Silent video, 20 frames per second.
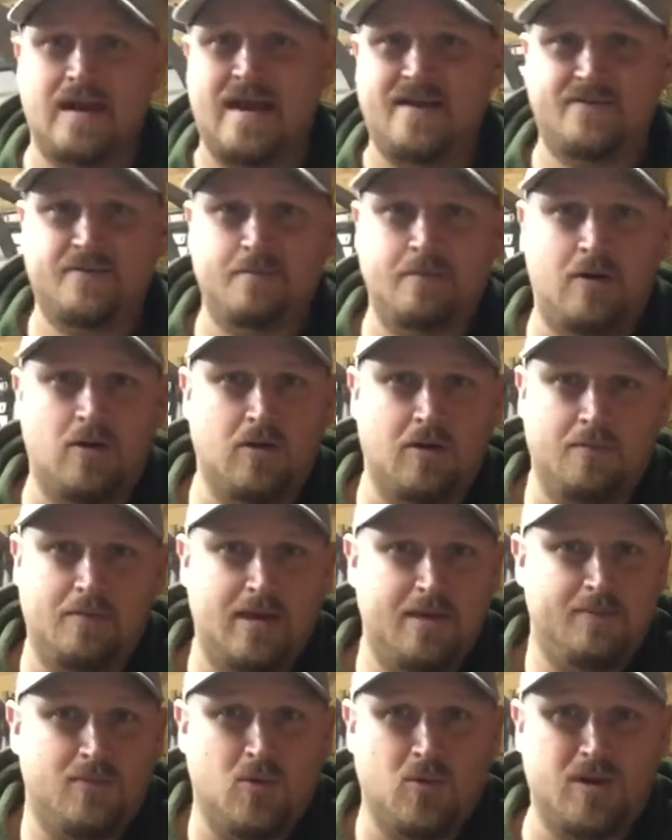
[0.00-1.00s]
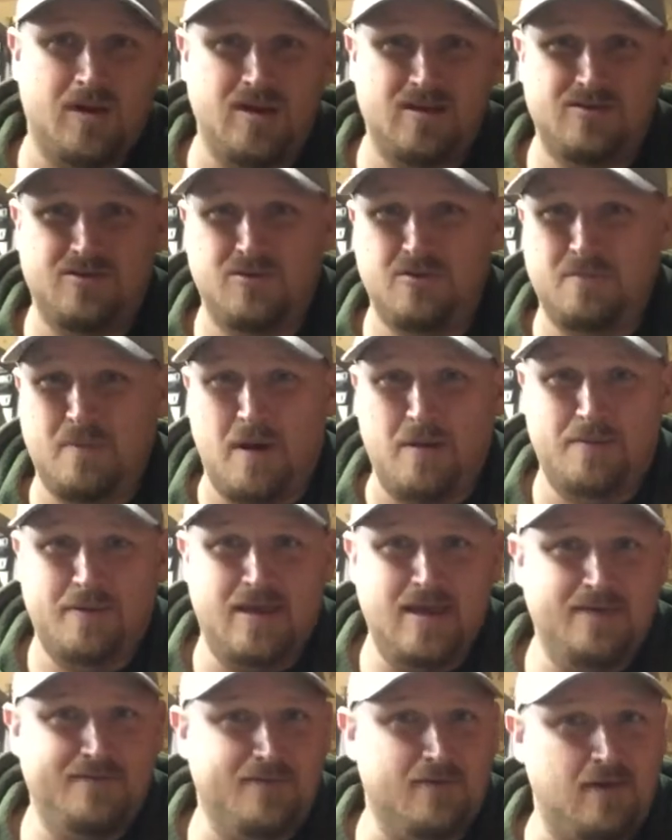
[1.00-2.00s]
an aftermarket big bore kit, you can probably
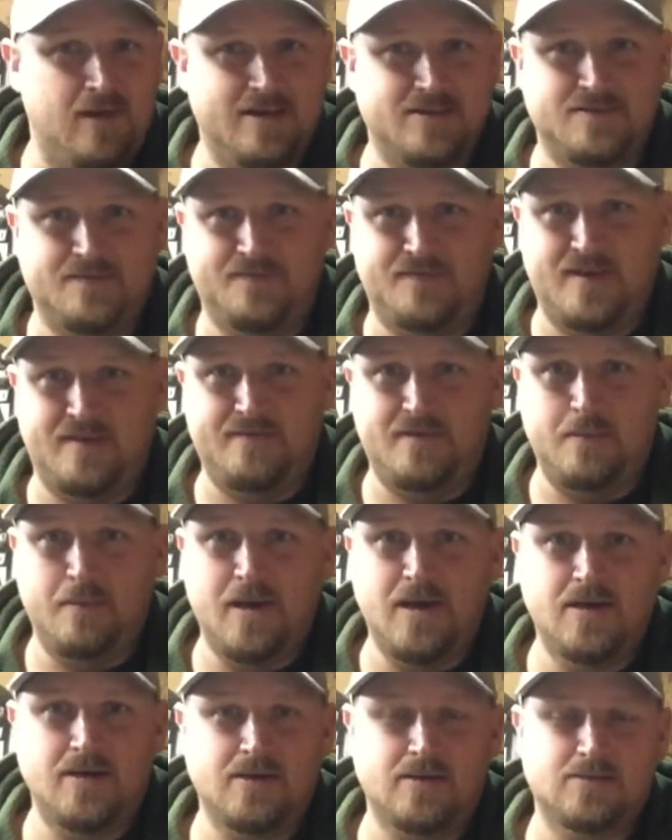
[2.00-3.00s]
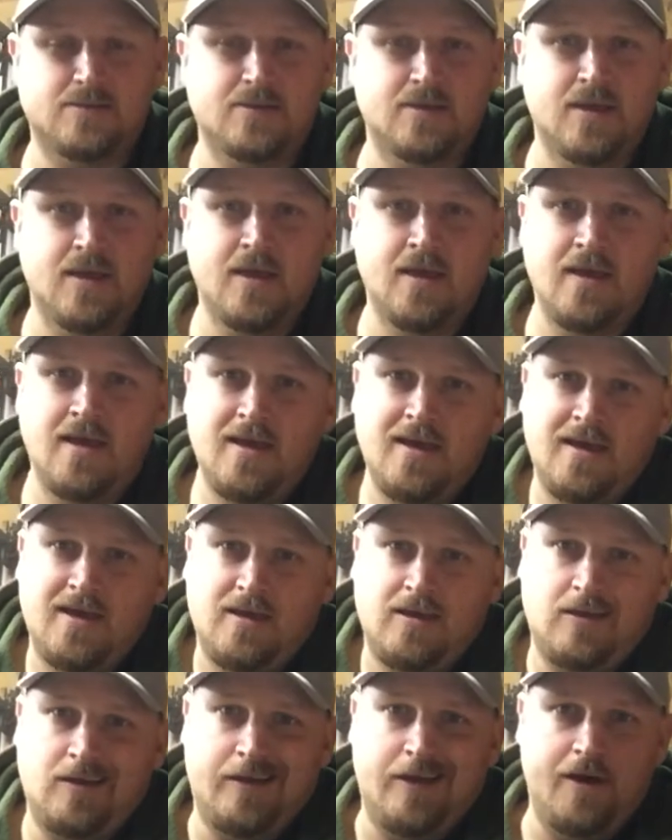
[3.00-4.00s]
get for less than $50.
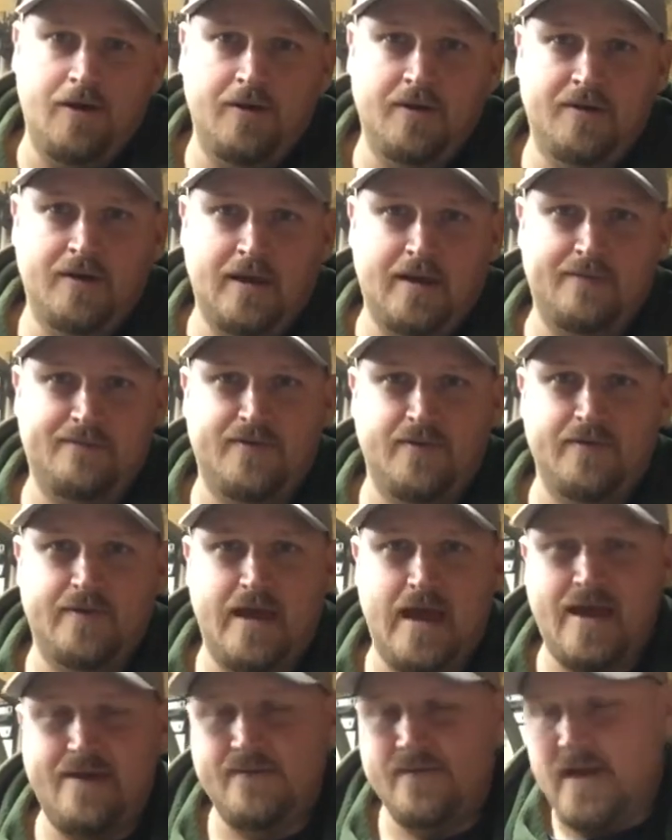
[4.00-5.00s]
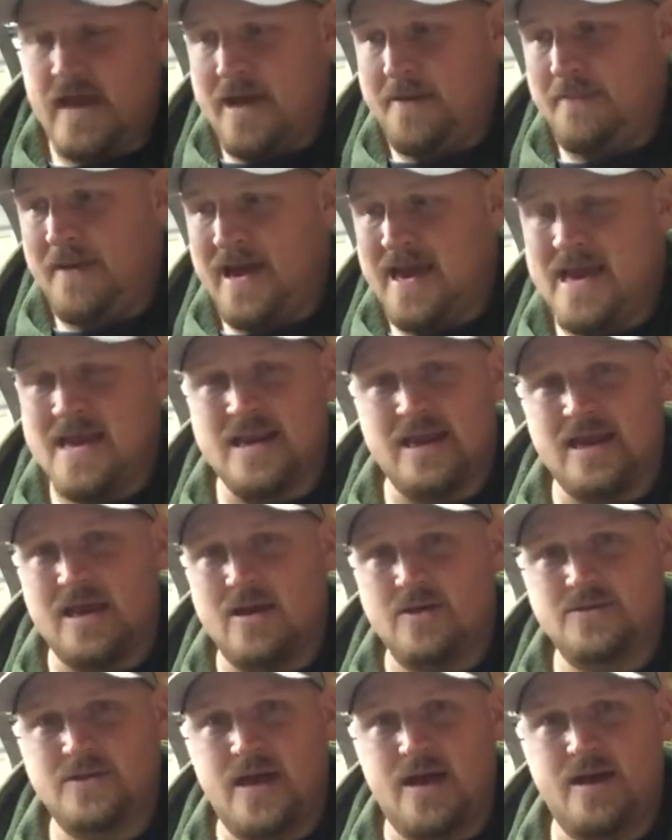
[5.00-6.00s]
And for the everyday man that
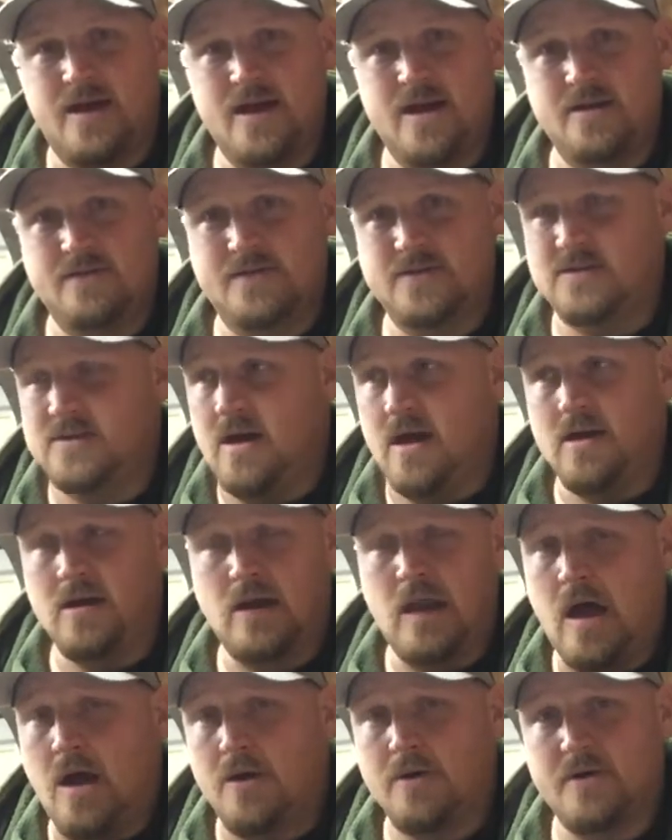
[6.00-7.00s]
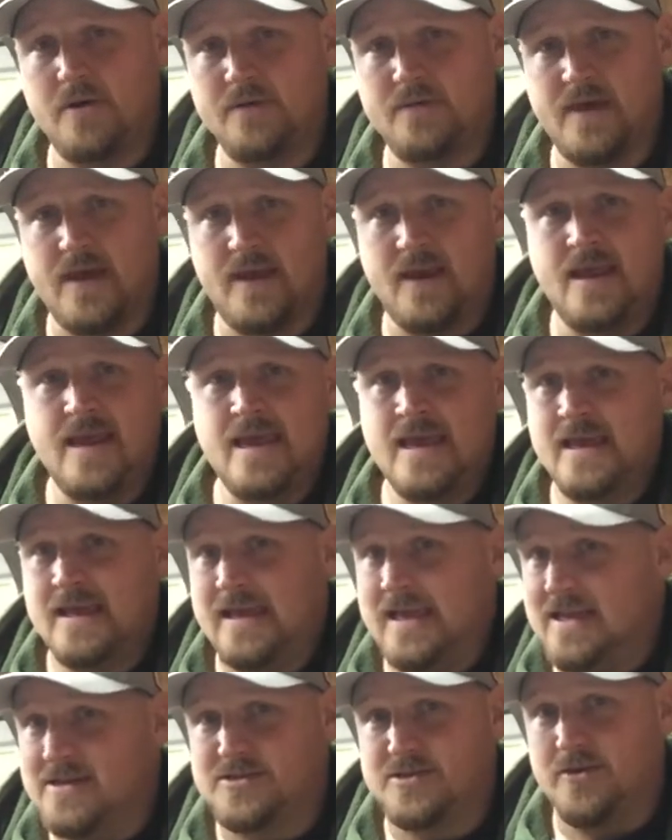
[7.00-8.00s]
goes out here that's not a logger that
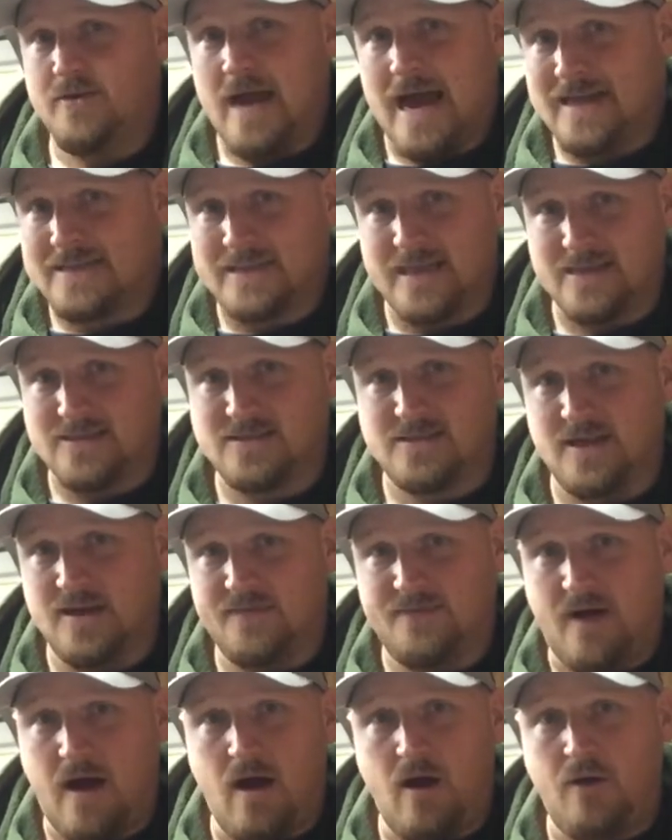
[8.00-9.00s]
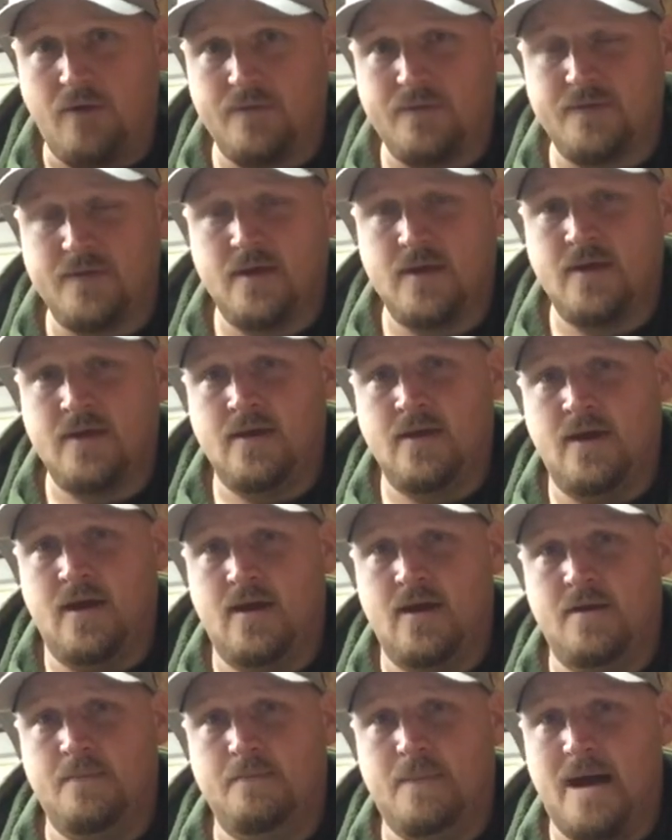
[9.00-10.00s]
gets to write that stuff off
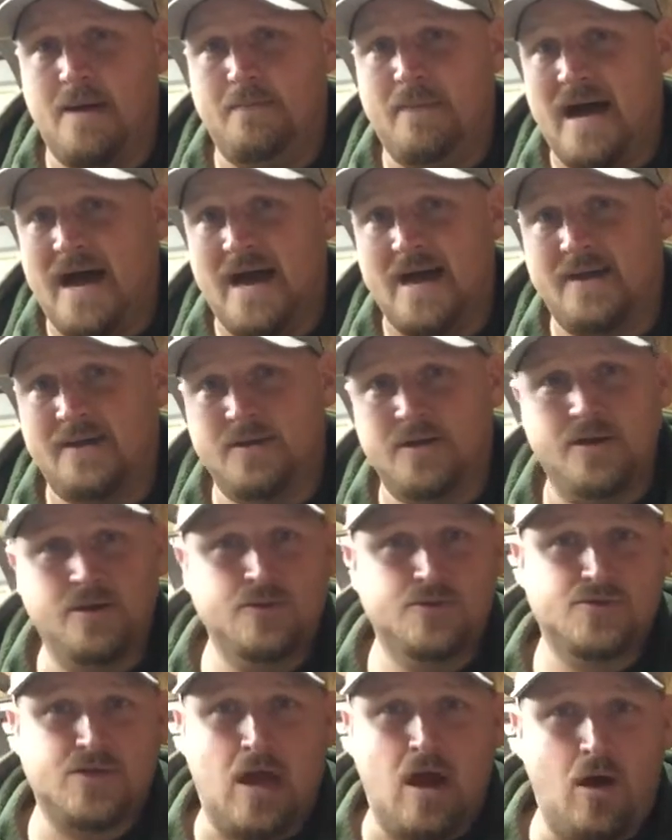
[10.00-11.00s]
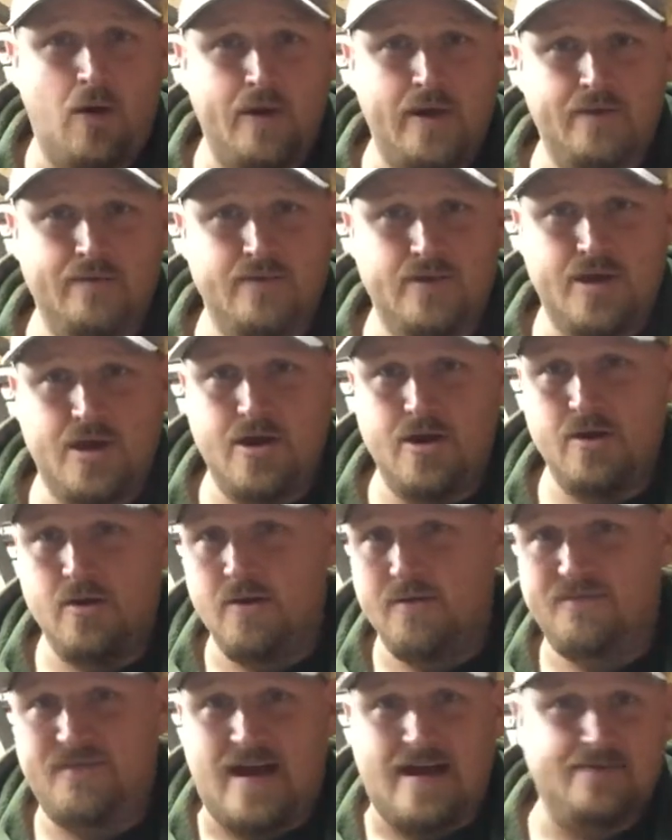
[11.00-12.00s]
by buying a new saw every
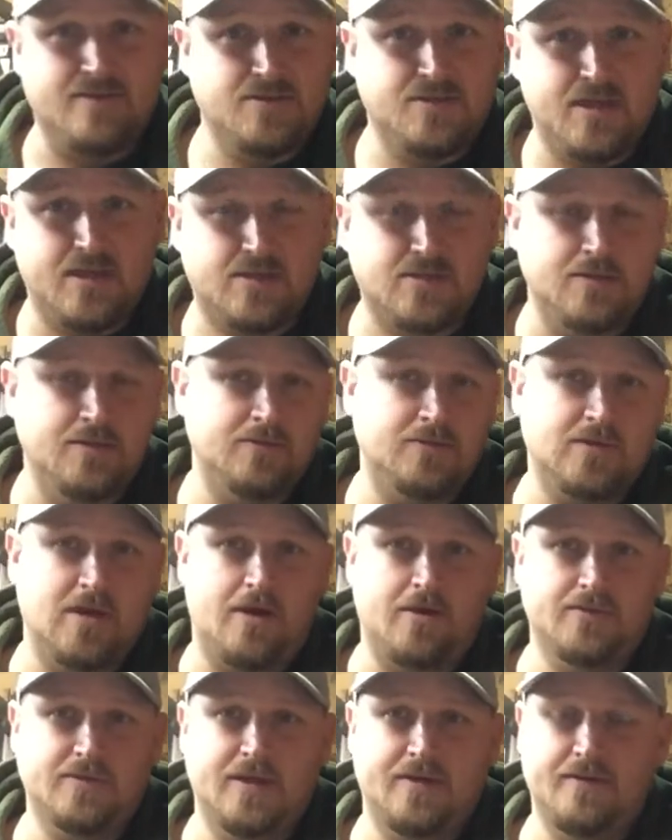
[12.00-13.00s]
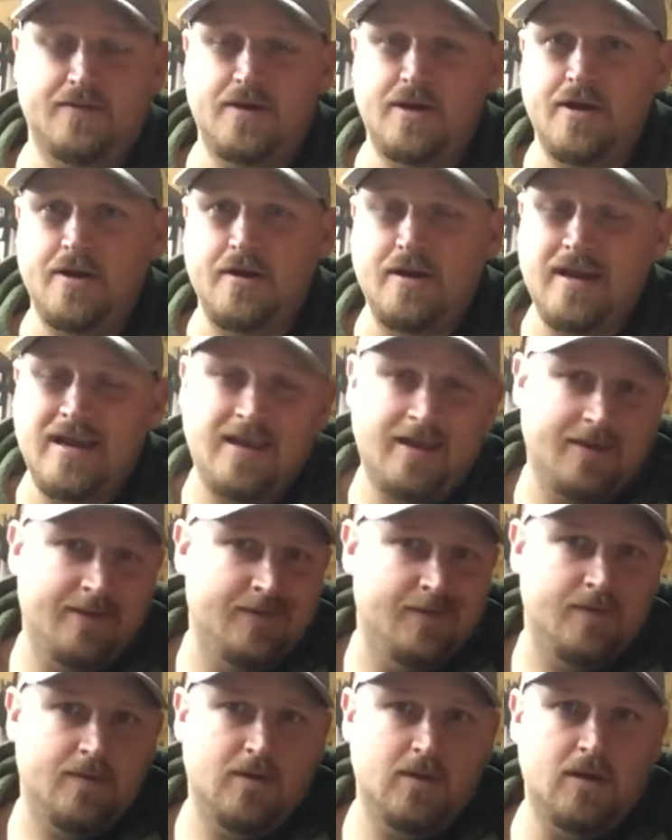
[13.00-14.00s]
year or 5 or 6 new saws every year,
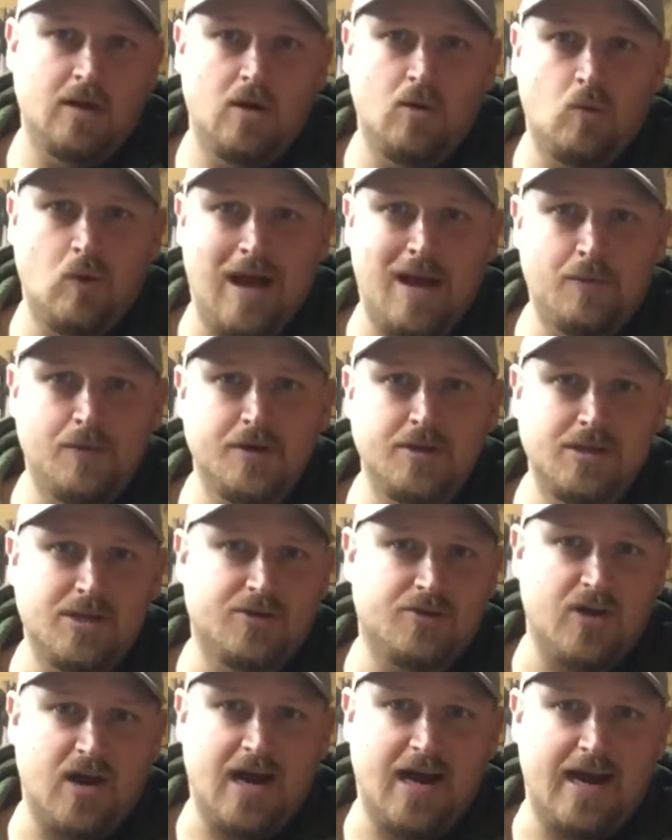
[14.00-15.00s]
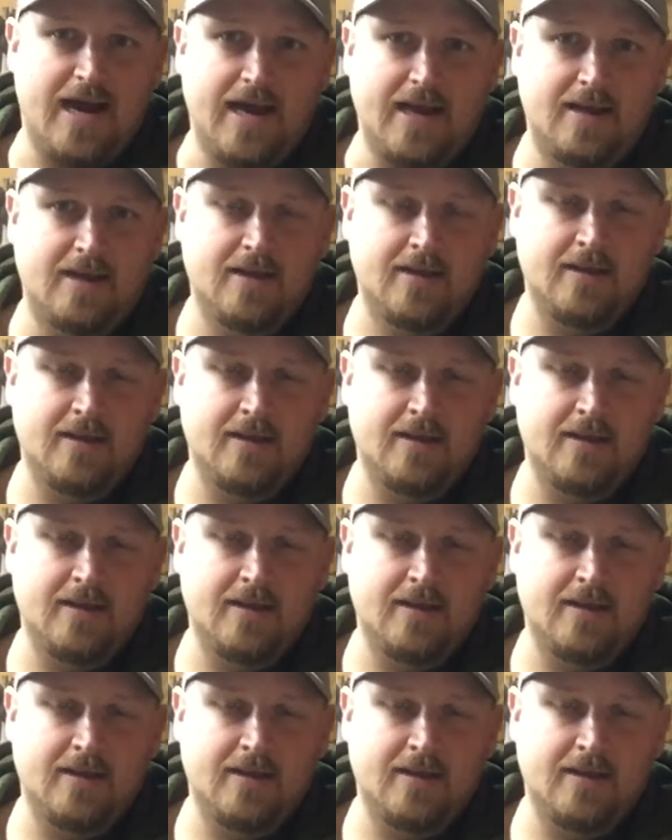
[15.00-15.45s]
why wouldn't you try it?